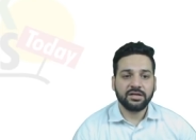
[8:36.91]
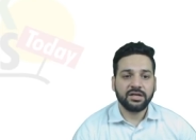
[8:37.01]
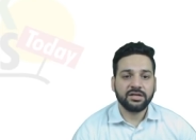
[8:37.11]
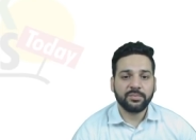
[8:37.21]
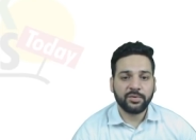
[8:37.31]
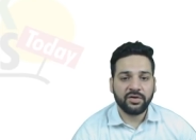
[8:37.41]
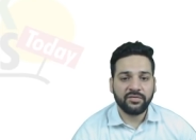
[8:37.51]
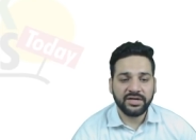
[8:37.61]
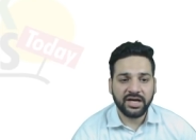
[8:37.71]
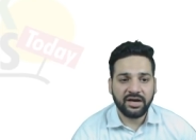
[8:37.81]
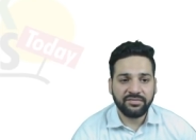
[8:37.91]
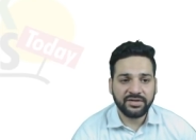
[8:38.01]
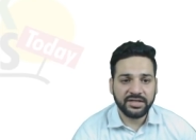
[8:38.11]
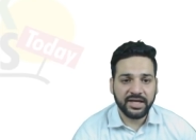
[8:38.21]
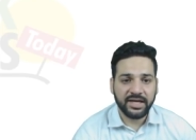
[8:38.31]
the profit
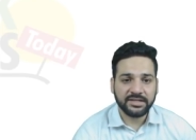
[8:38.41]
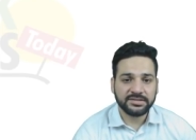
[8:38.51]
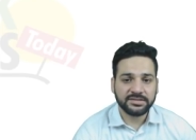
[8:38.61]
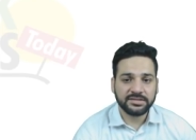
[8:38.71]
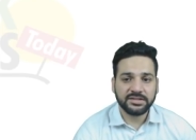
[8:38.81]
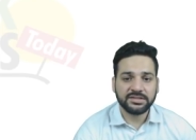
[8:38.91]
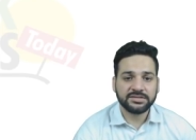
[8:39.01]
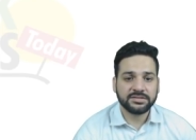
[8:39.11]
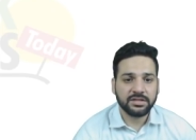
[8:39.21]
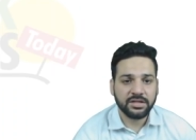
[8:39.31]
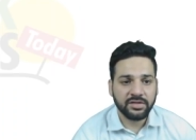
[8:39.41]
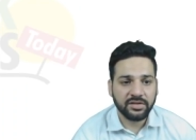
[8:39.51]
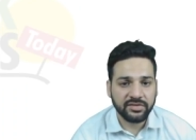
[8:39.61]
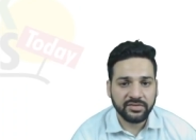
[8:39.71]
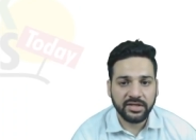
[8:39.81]
after tax is uh,
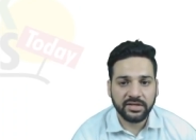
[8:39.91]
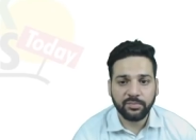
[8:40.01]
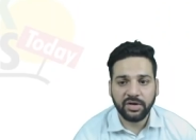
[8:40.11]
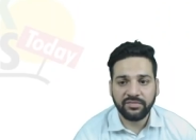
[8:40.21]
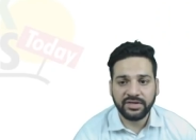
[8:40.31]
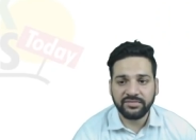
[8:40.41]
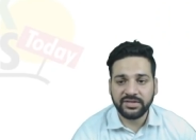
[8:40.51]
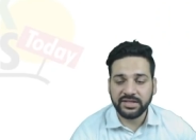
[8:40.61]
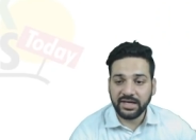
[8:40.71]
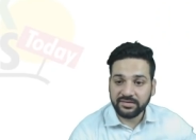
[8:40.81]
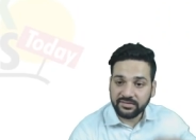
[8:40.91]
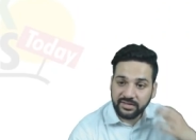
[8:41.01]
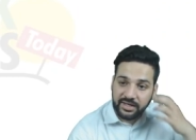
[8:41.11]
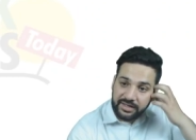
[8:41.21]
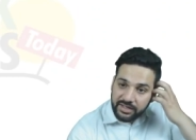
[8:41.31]
just a second the profit after tax is
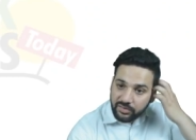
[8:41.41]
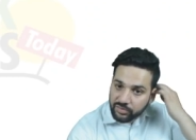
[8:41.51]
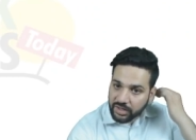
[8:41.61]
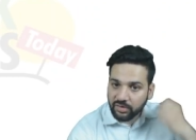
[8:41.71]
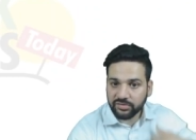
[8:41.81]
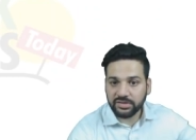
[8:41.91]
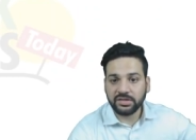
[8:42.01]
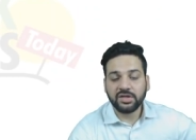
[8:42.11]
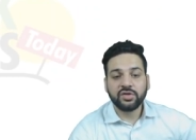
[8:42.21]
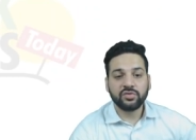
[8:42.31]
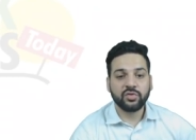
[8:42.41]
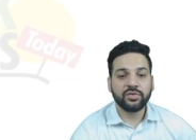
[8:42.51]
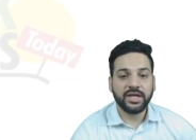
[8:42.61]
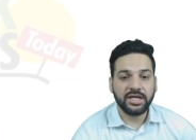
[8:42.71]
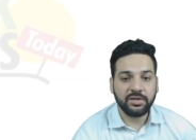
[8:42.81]
82000 so
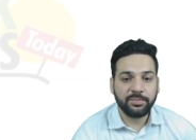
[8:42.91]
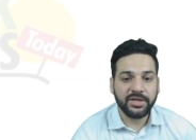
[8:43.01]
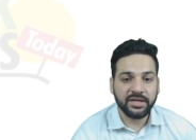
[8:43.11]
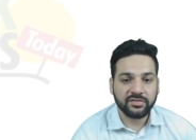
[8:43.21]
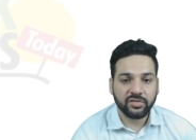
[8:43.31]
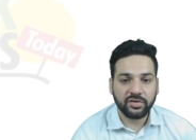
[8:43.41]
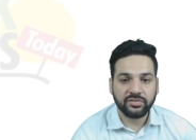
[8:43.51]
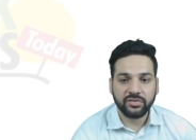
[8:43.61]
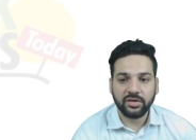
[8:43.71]
the eps sorry,